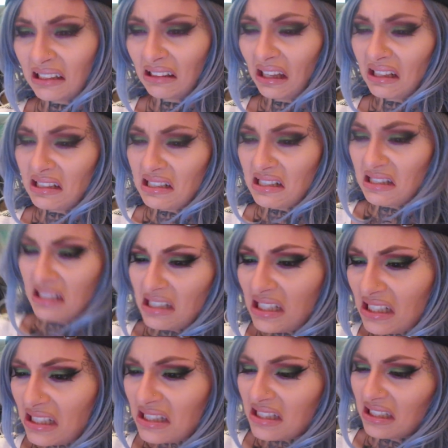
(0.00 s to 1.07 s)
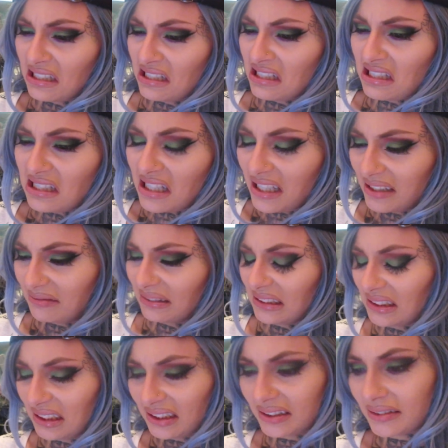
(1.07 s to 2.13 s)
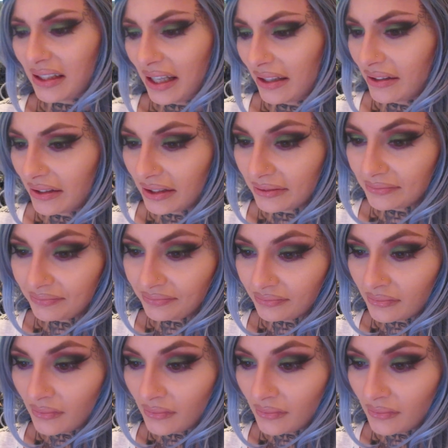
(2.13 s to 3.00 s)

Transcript: and, like, diseased, and it's just like, ugh, I don't know.